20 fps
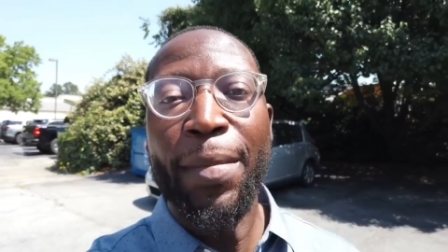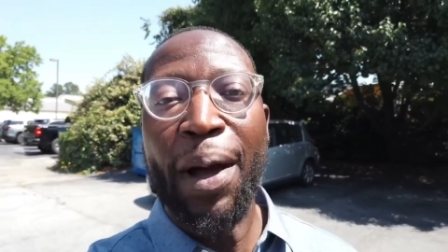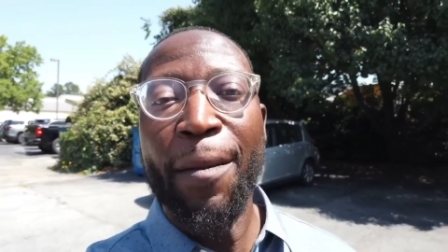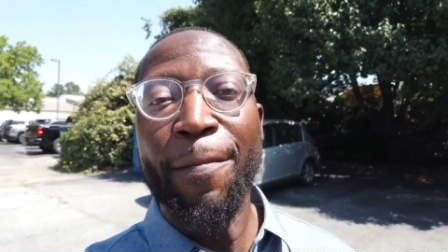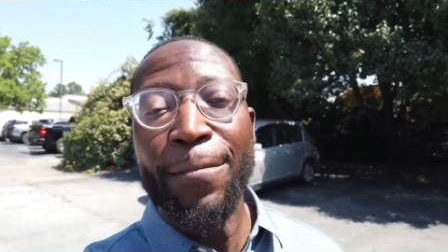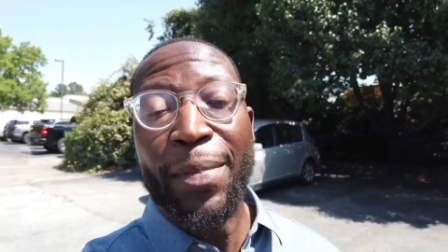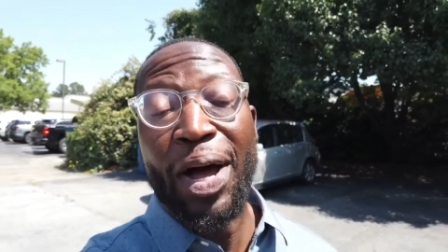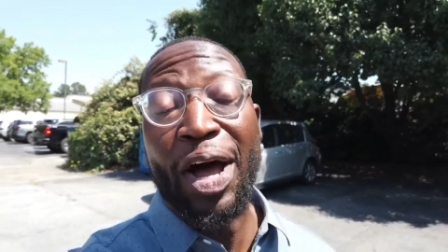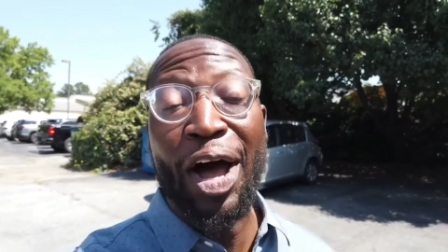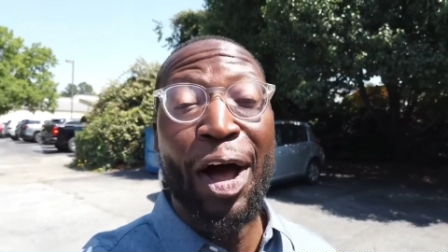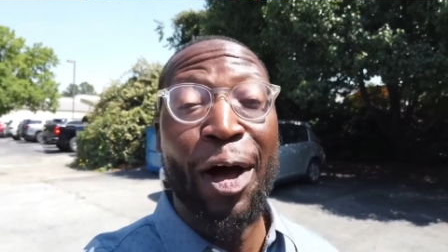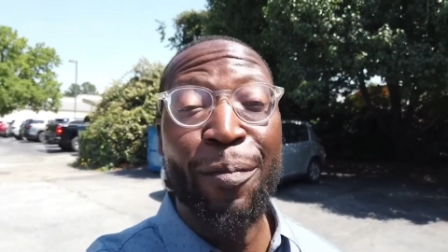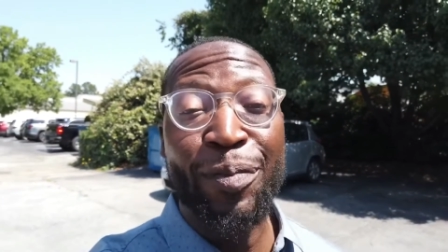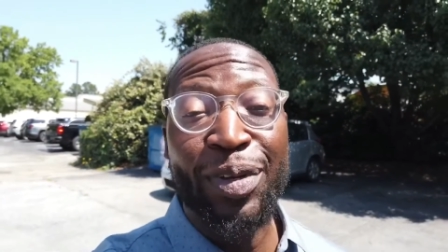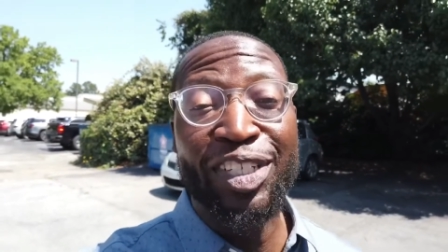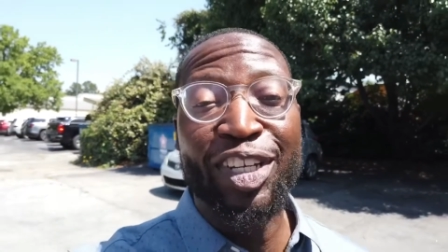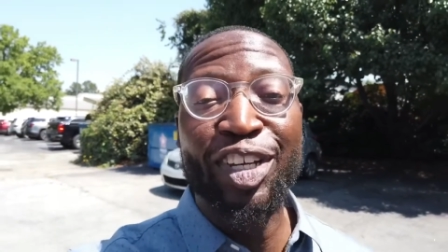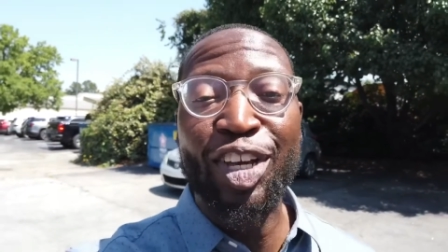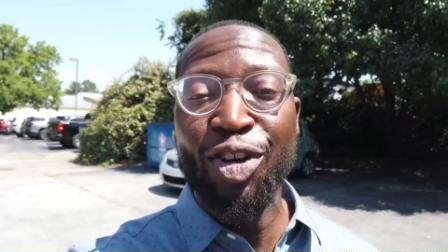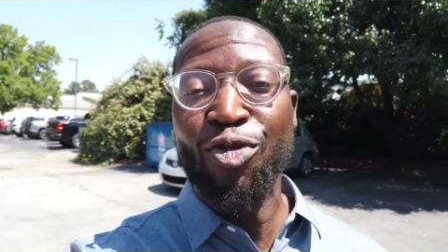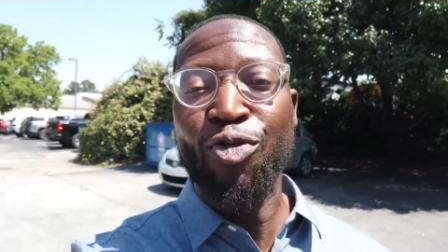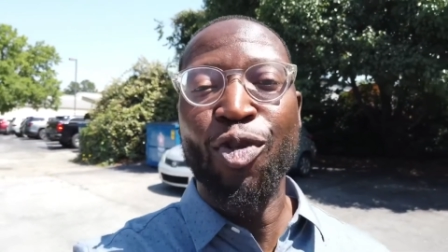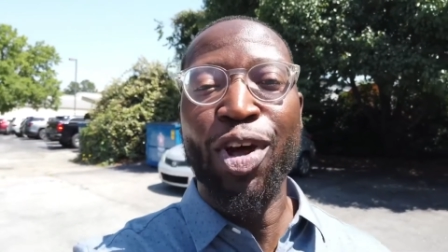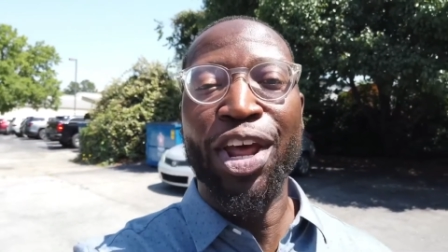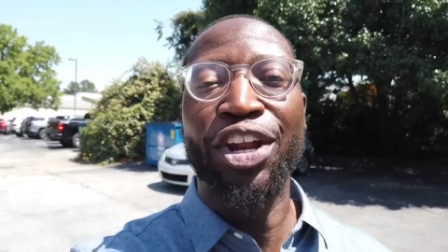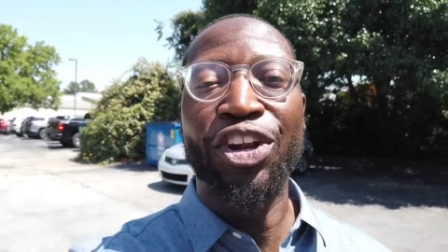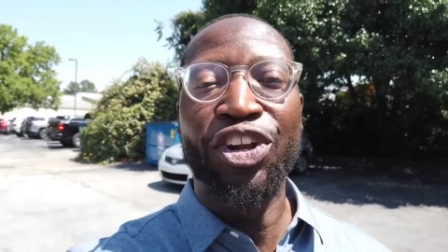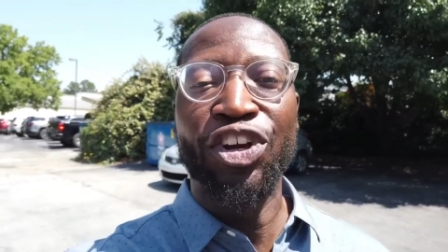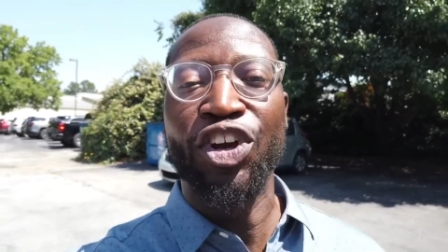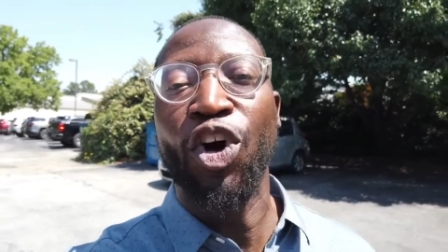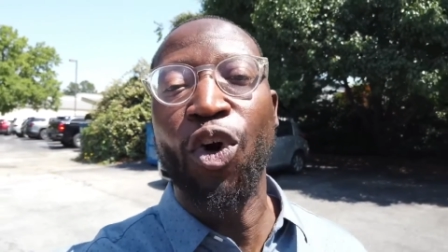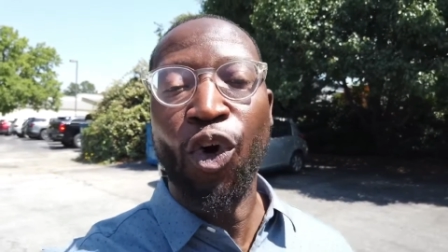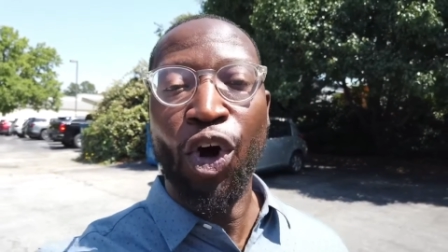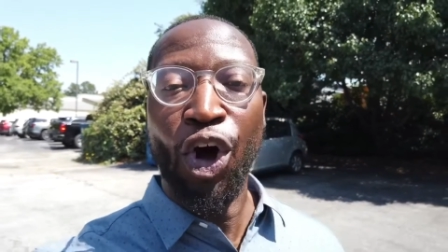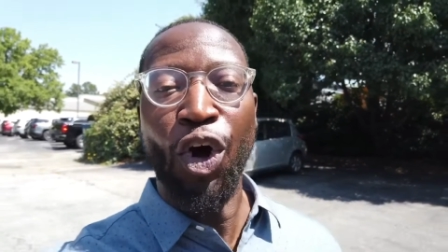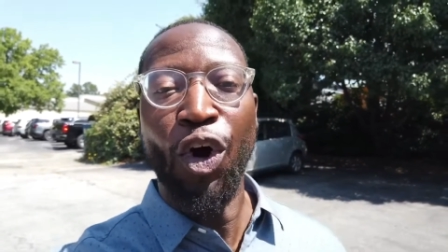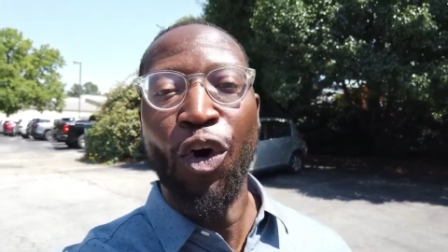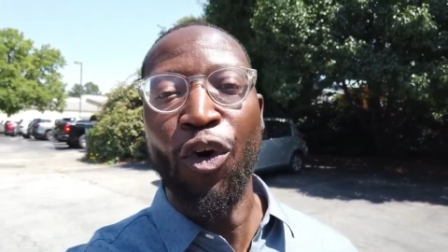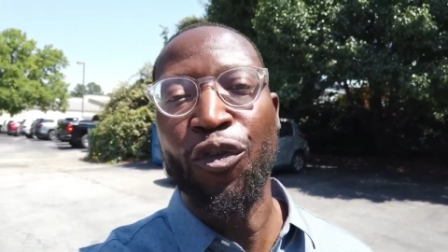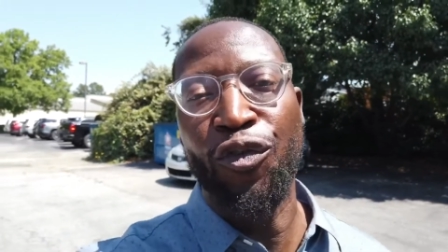my mom is getting ready to
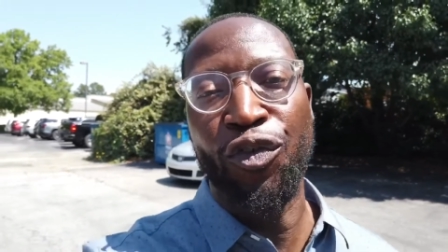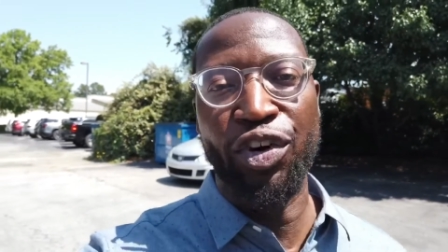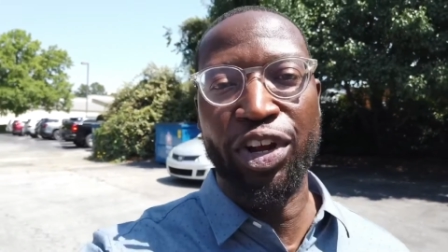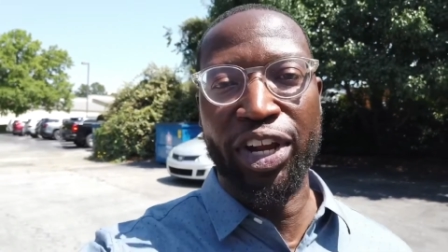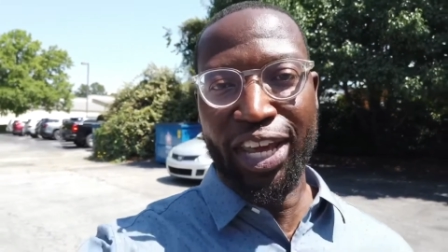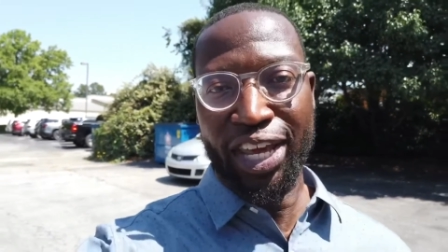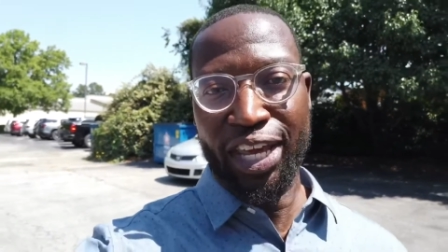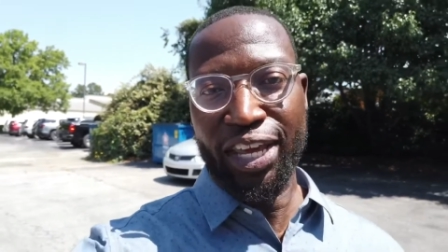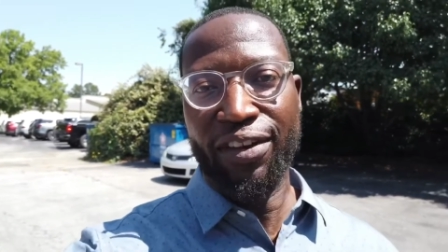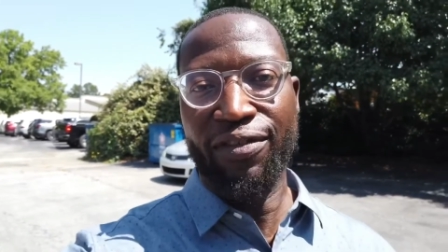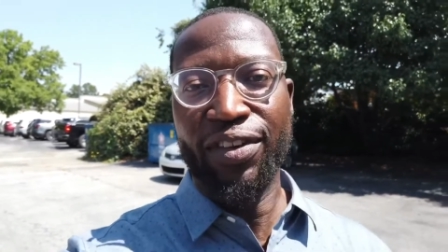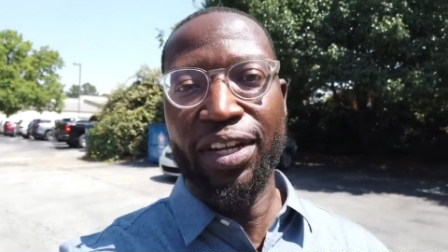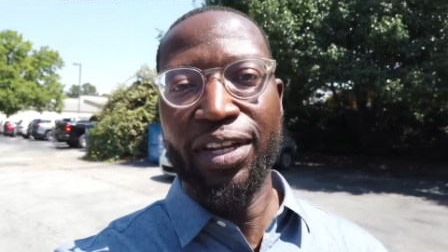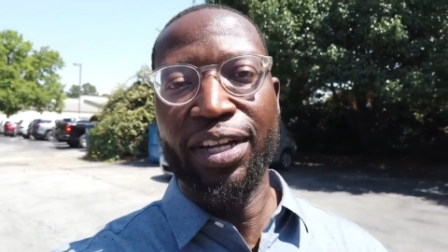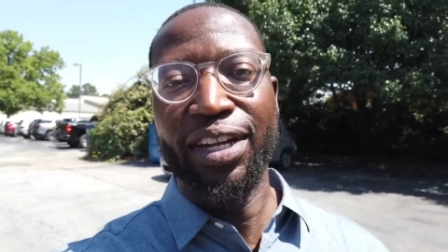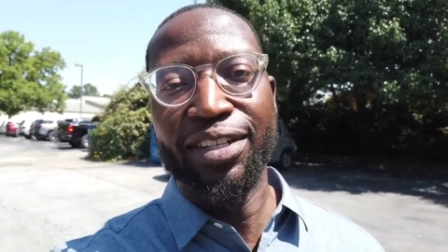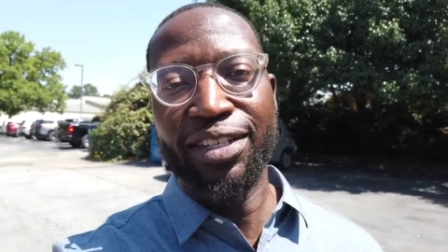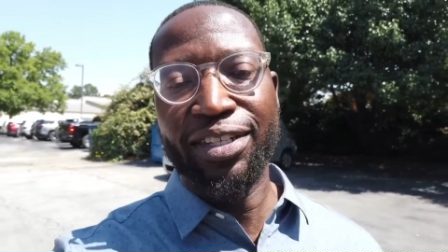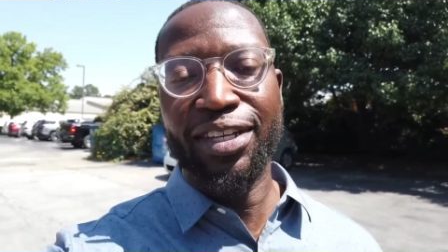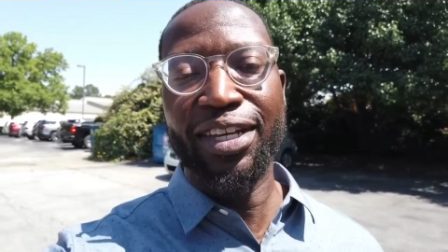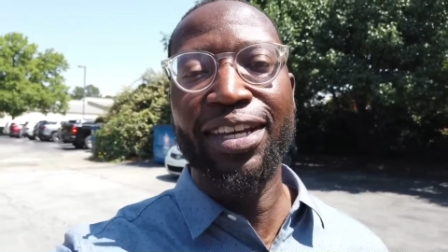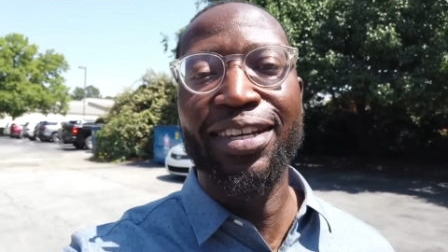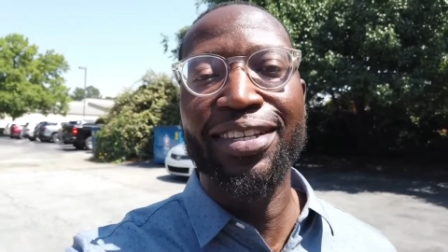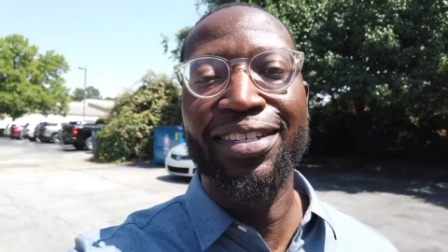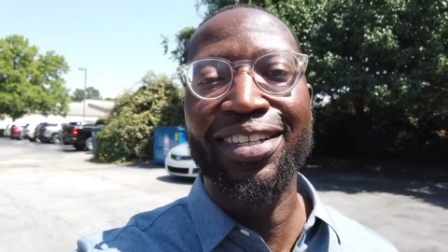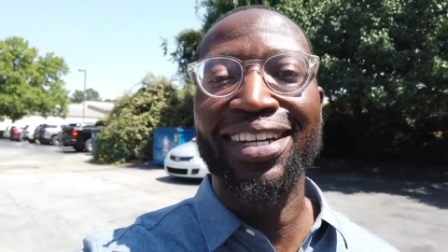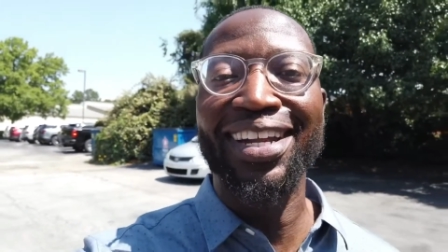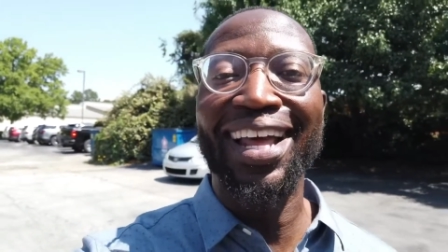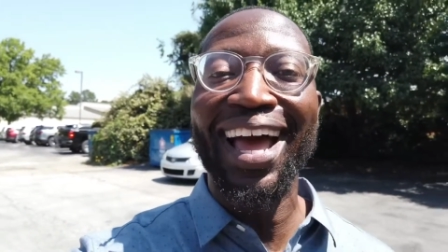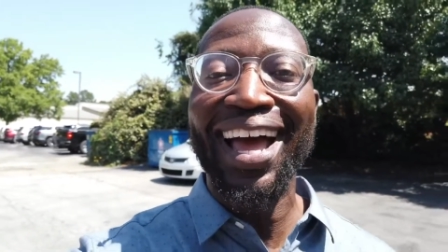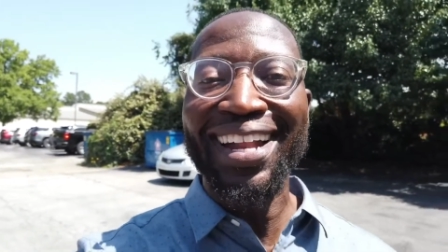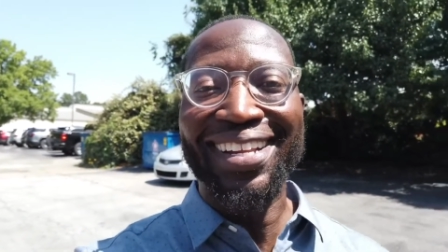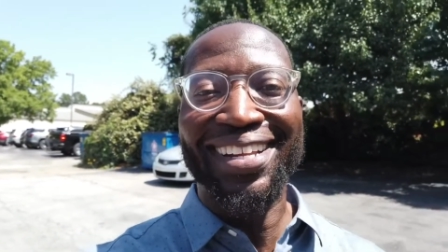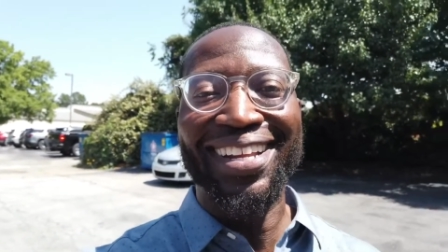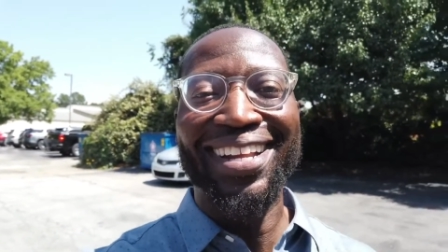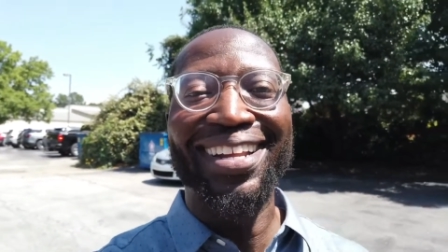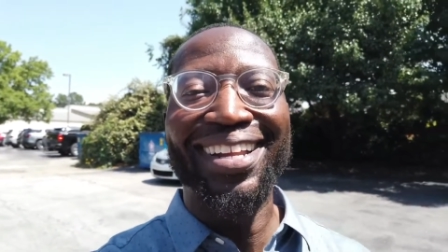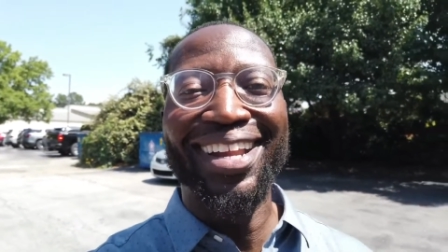go home for the evening and sees that I